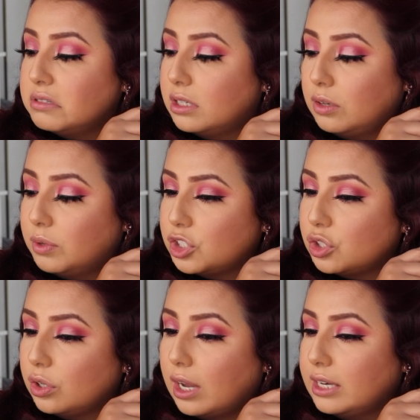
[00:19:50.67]

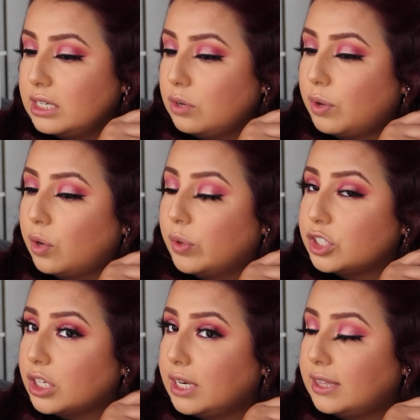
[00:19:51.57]
I didn't want to
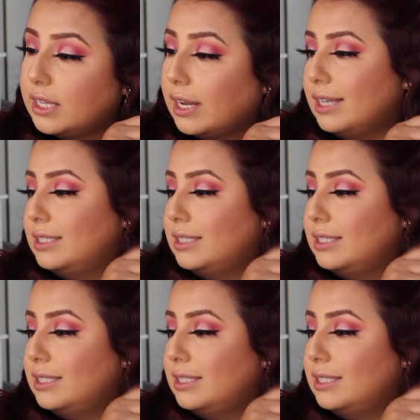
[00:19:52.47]
watch anything.